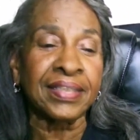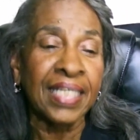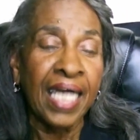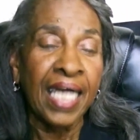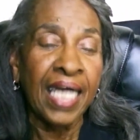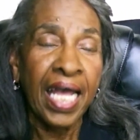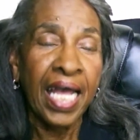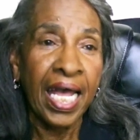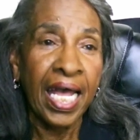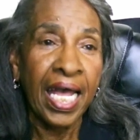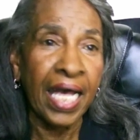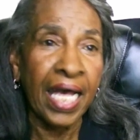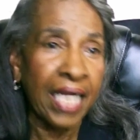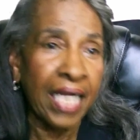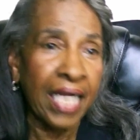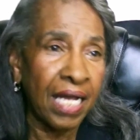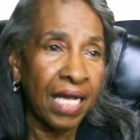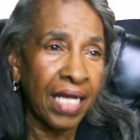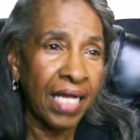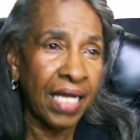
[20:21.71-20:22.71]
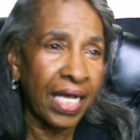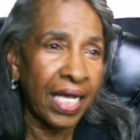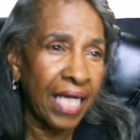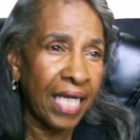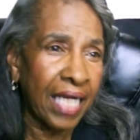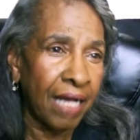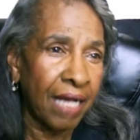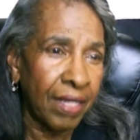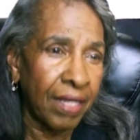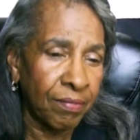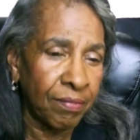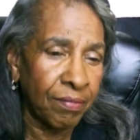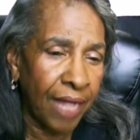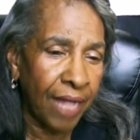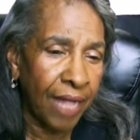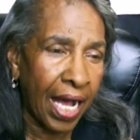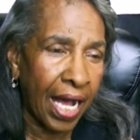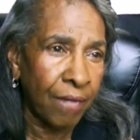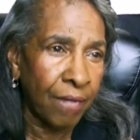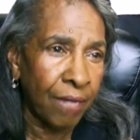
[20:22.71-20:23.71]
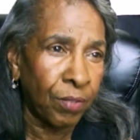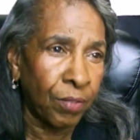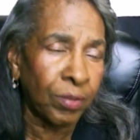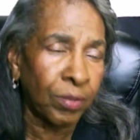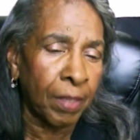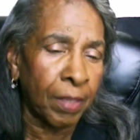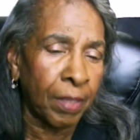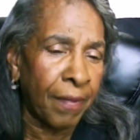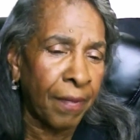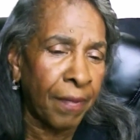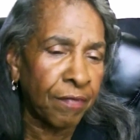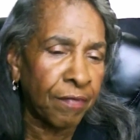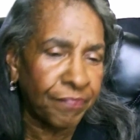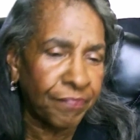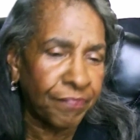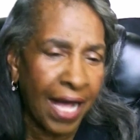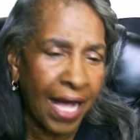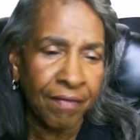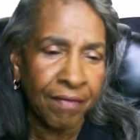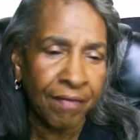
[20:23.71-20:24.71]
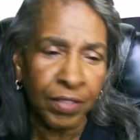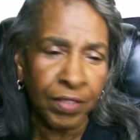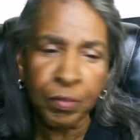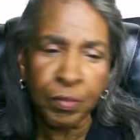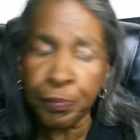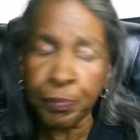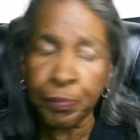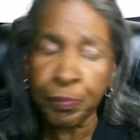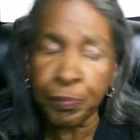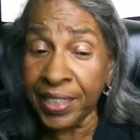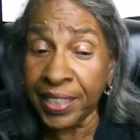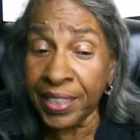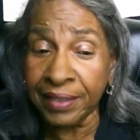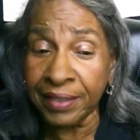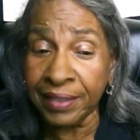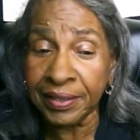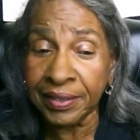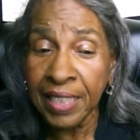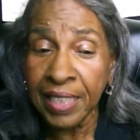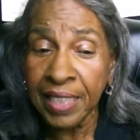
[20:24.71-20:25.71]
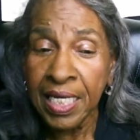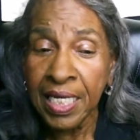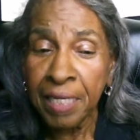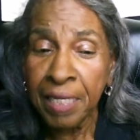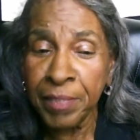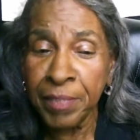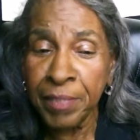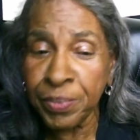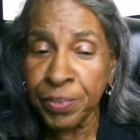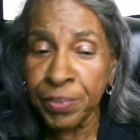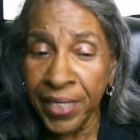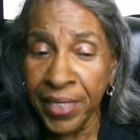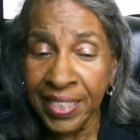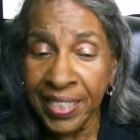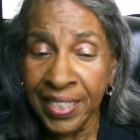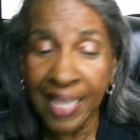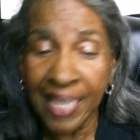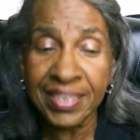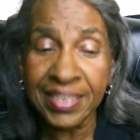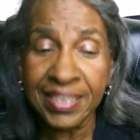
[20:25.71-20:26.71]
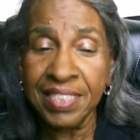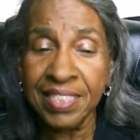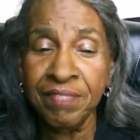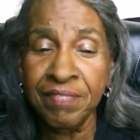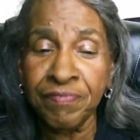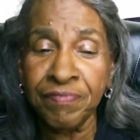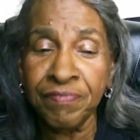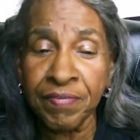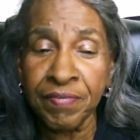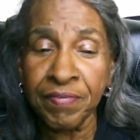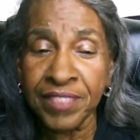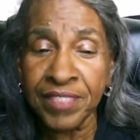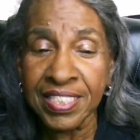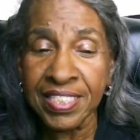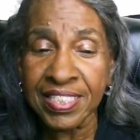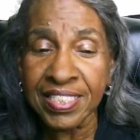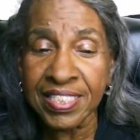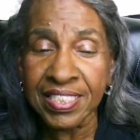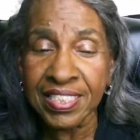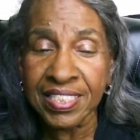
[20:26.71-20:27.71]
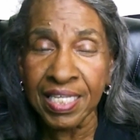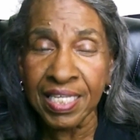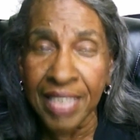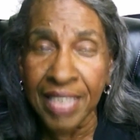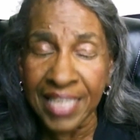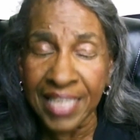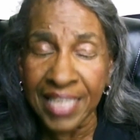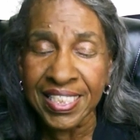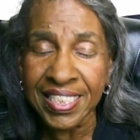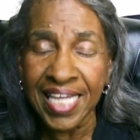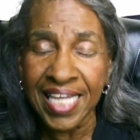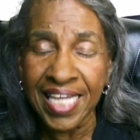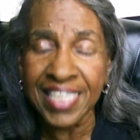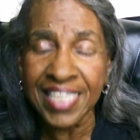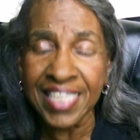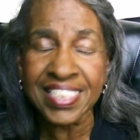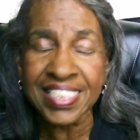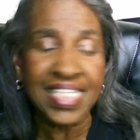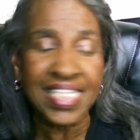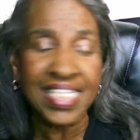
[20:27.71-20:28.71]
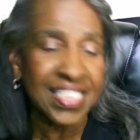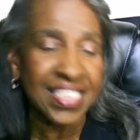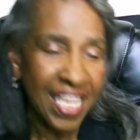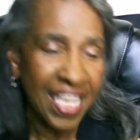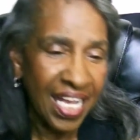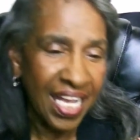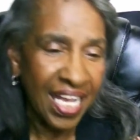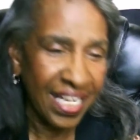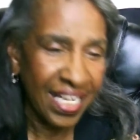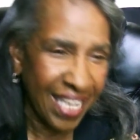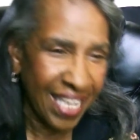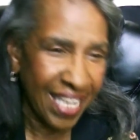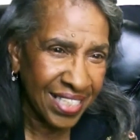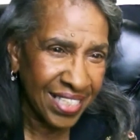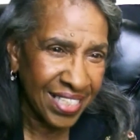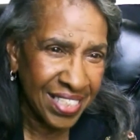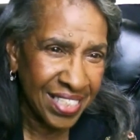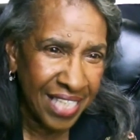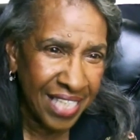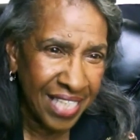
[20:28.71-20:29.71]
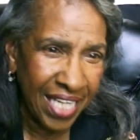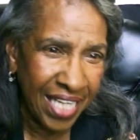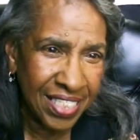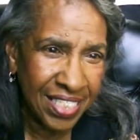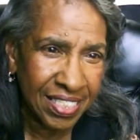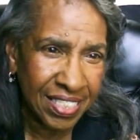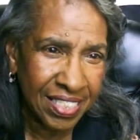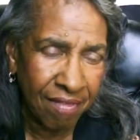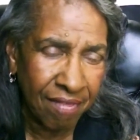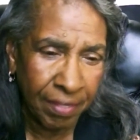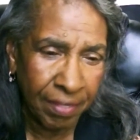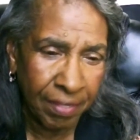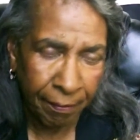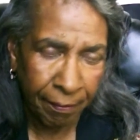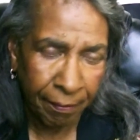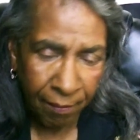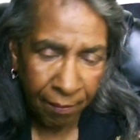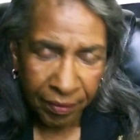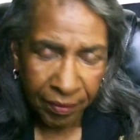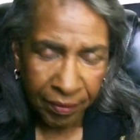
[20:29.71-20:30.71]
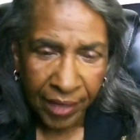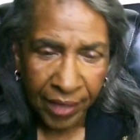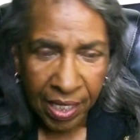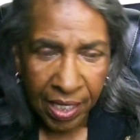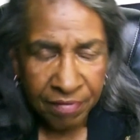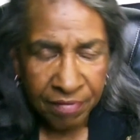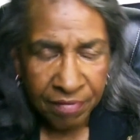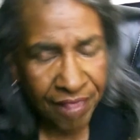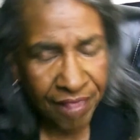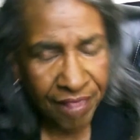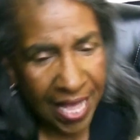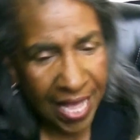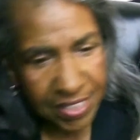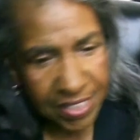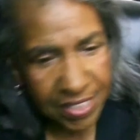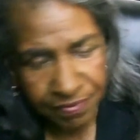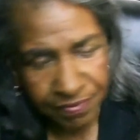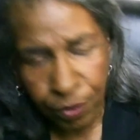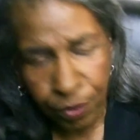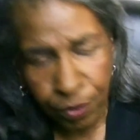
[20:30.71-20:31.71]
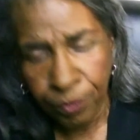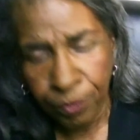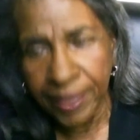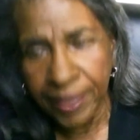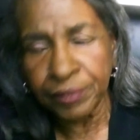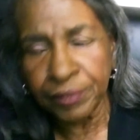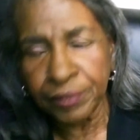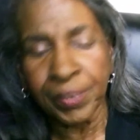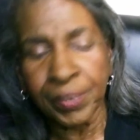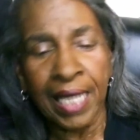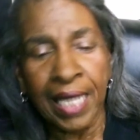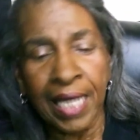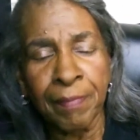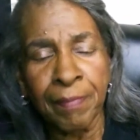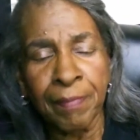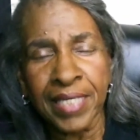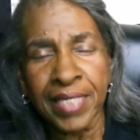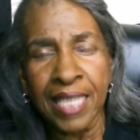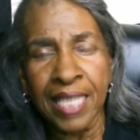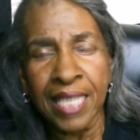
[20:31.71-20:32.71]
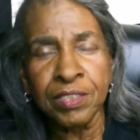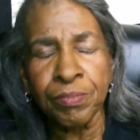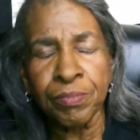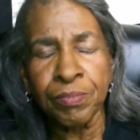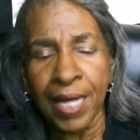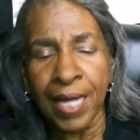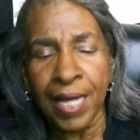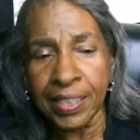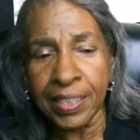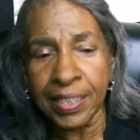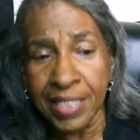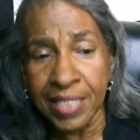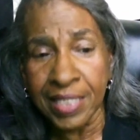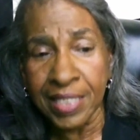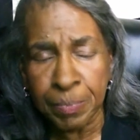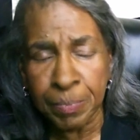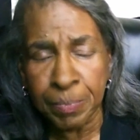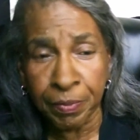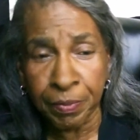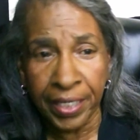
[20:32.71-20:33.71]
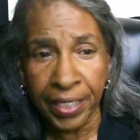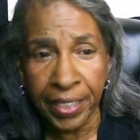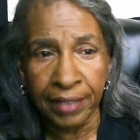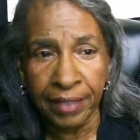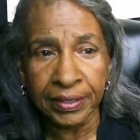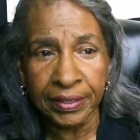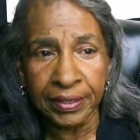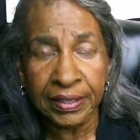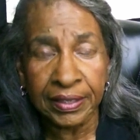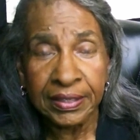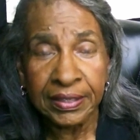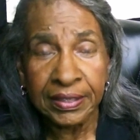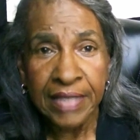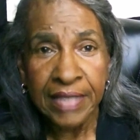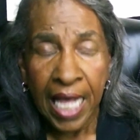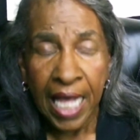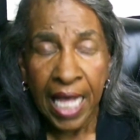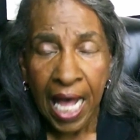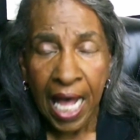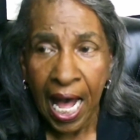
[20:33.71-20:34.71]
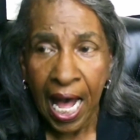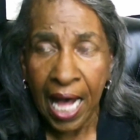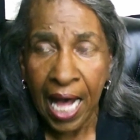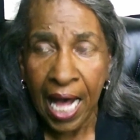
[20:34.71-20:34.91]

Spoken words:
I wrote about 500 prayers between 1950s, 1986 and 1987. Fast forward, when I began to write these prayers, I